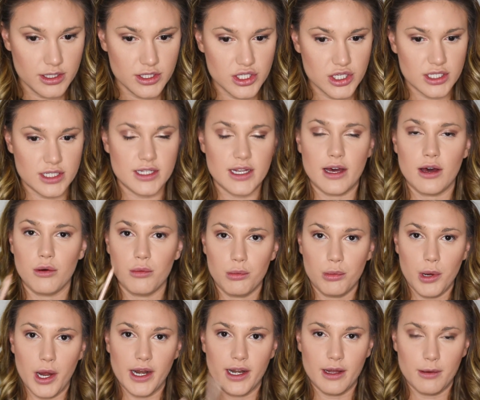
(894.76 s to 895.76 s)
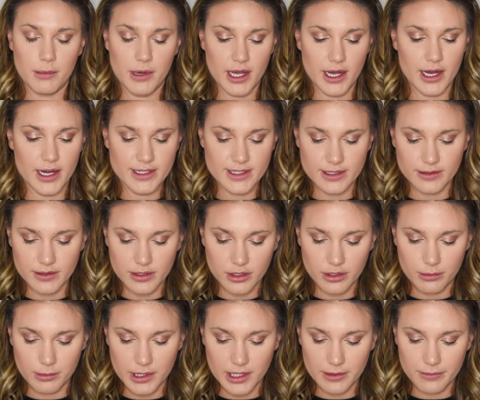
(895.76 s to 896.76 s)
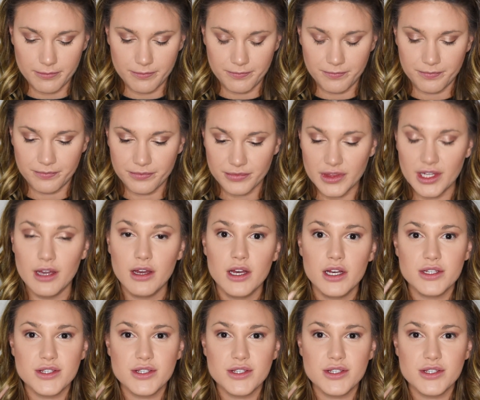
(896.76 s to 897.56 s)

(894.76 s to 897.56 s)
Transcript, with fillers: just to help brighten up my eyes a little bit.